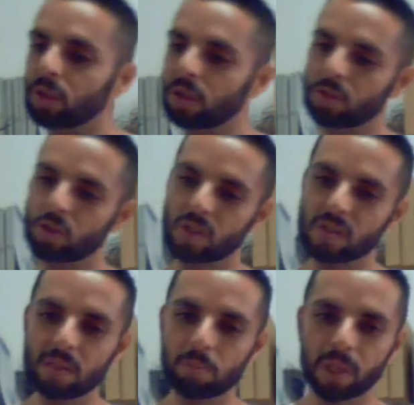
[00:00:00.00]
to just
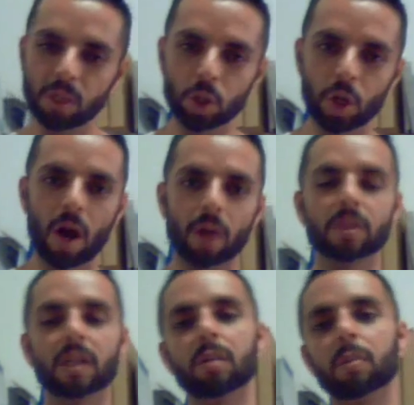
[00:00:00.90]
deplete your carbs a
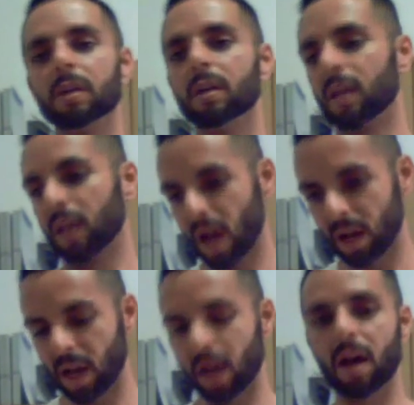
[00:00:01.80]
little bit on
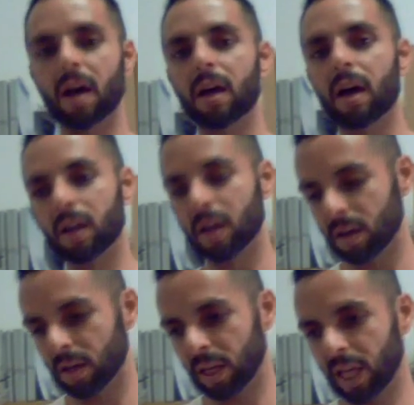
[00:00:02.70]

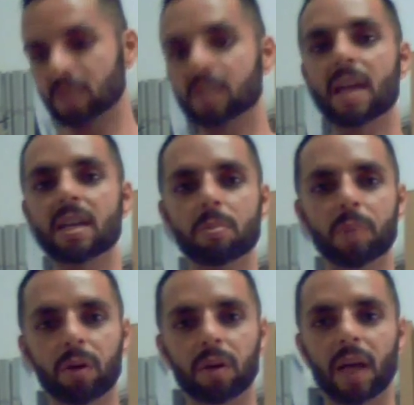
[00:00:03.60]
a extended
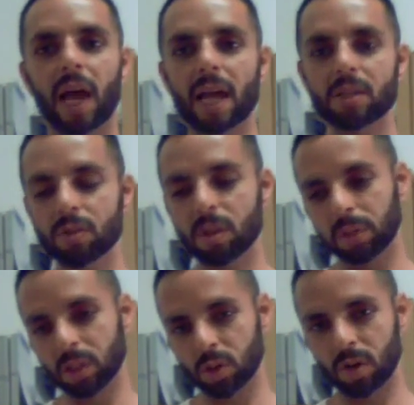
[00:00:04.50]
period. As you
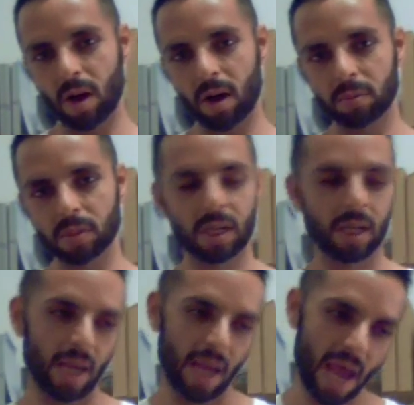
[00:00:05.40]
deplete your carbs
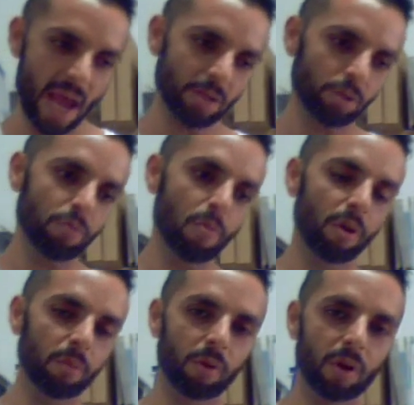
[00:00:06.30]
and you do more
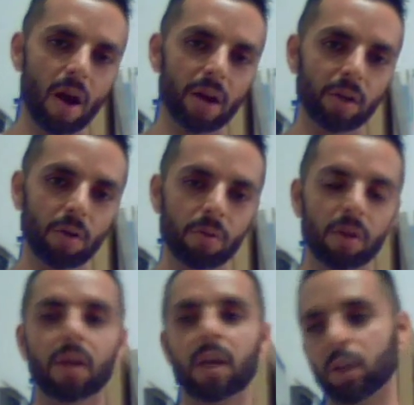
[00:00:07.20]
and more cardio,
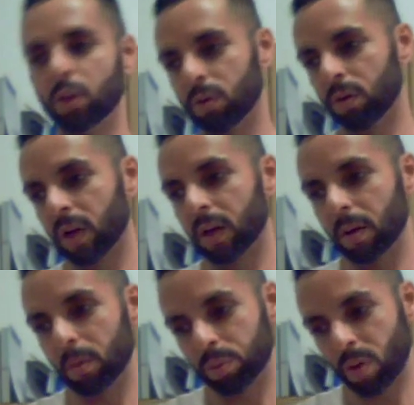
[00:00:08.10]
your
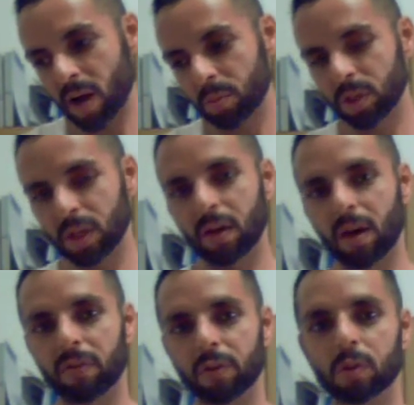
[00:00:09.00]
primary
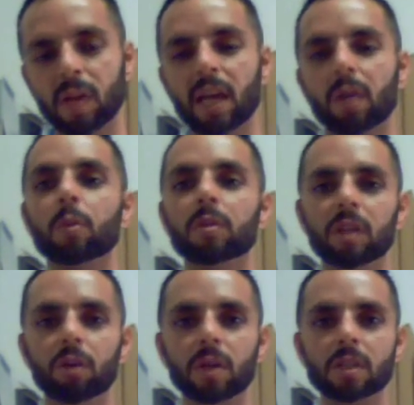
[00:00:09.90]
fuel tank will
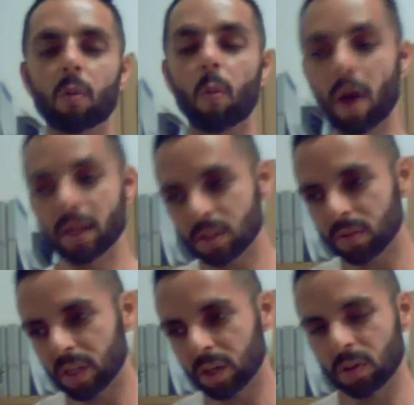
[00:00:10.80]
decrease. Once you
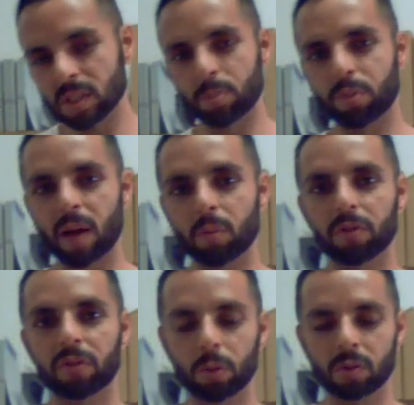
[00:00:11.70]
decrease the primary
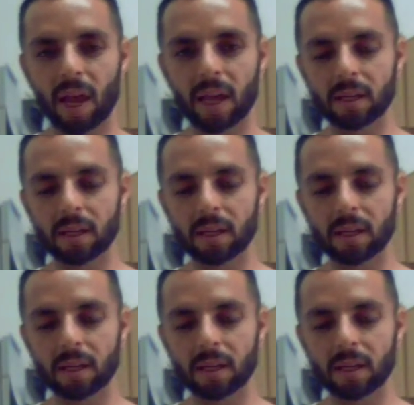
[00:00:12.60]
fuel tank,